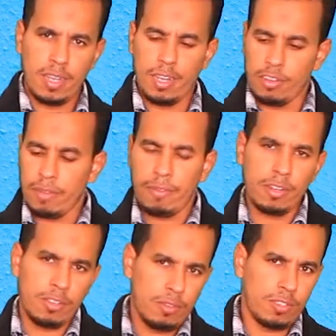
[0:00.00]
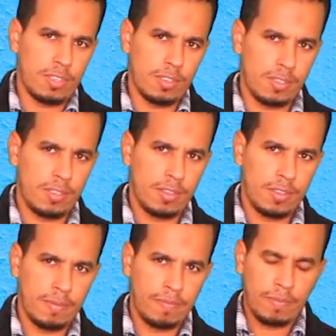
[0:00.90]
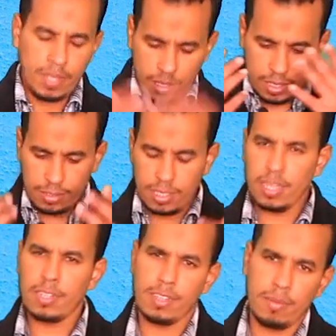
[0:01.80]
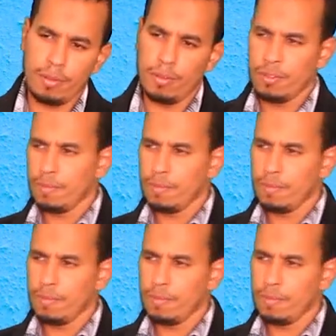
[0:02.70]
and different uses. Let's take an example.